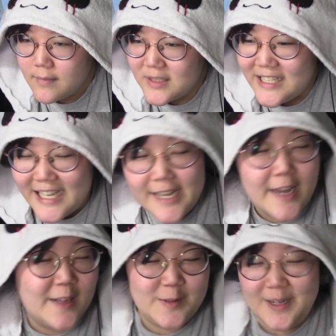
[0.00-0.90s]
See,
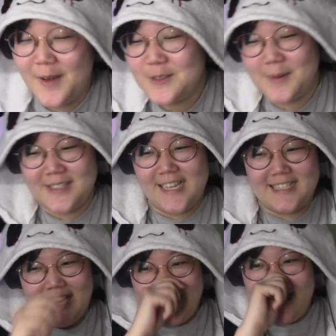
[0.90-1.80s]
yeah, I was about to say, it's
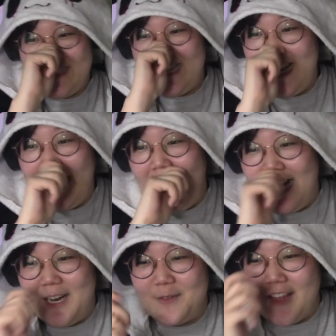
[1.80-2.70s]
like, it's the
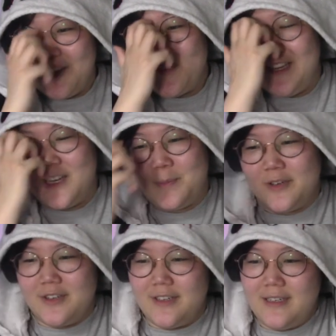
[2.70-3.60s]
love that you need to
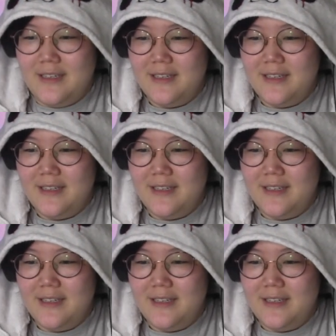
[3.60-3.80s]
put.